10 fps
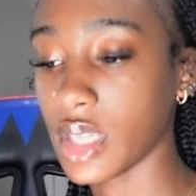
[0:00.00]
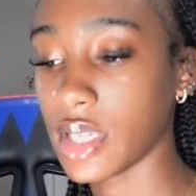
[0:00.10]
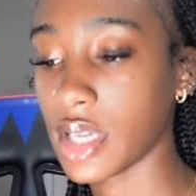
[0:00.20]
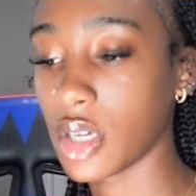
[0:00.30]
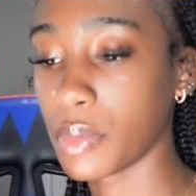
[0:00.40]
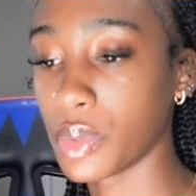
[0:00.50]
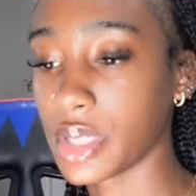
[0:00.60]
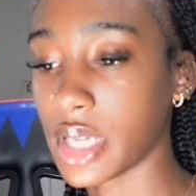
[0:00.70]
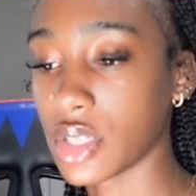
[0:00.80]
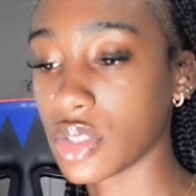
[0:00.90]
help with
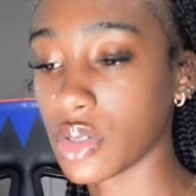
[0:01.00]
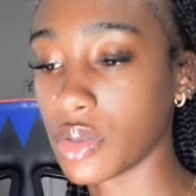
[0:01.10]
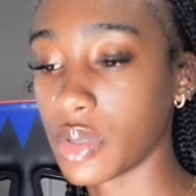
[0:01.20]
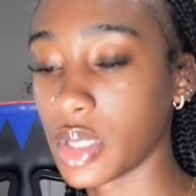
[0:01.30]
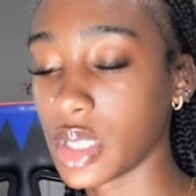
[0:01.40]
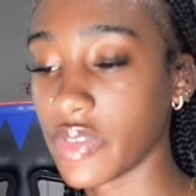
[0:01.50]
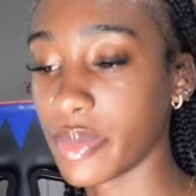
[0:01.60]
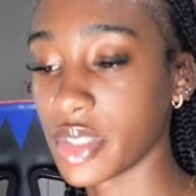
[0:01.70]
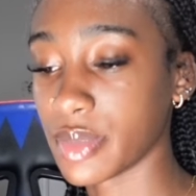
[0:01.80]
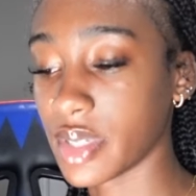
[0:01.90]
that so it definitely
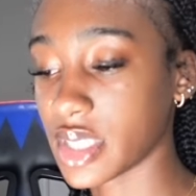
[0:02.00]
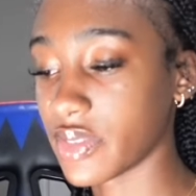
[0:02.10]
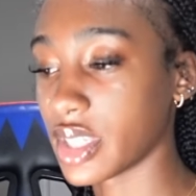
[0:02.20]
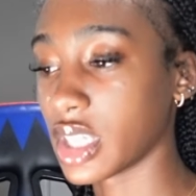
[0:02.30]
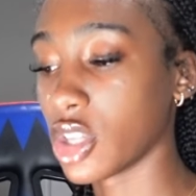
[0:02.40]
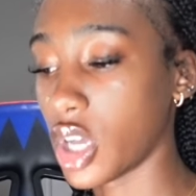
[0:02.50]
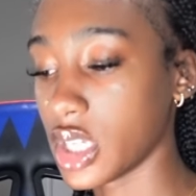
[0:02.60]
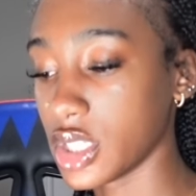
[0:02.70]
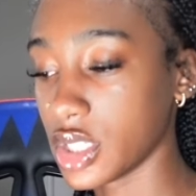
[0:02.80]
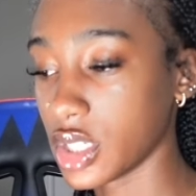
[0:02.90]
just makes everything a lot
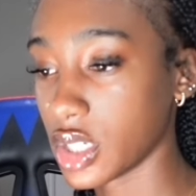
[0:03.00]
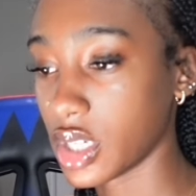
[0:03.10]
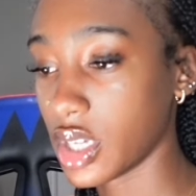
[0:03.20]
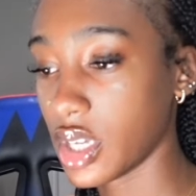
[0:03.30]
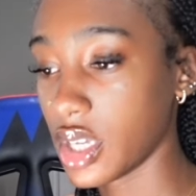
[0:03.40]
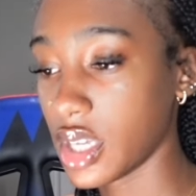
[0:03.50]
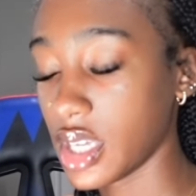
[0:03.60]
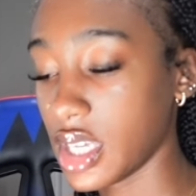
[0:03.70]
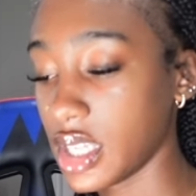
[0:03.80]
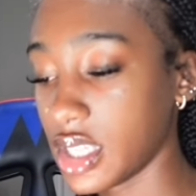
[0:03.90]
easier
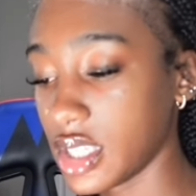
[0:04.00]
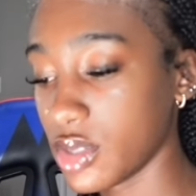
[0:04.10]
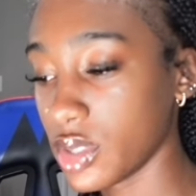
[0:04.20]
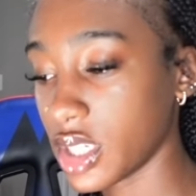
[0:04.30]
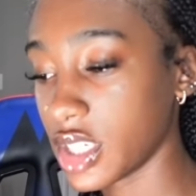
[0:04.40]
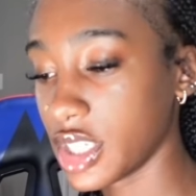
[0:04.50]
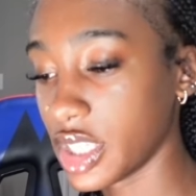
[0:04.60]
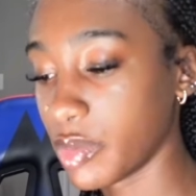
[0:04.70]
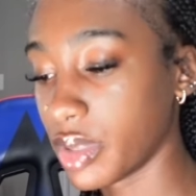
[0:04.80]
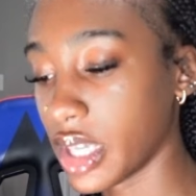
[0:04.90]
and then this was like a
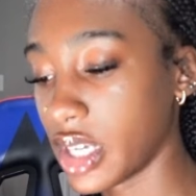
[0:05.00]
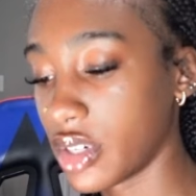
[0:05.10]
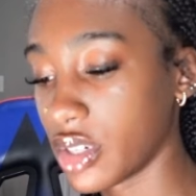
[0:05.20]
yearly planner I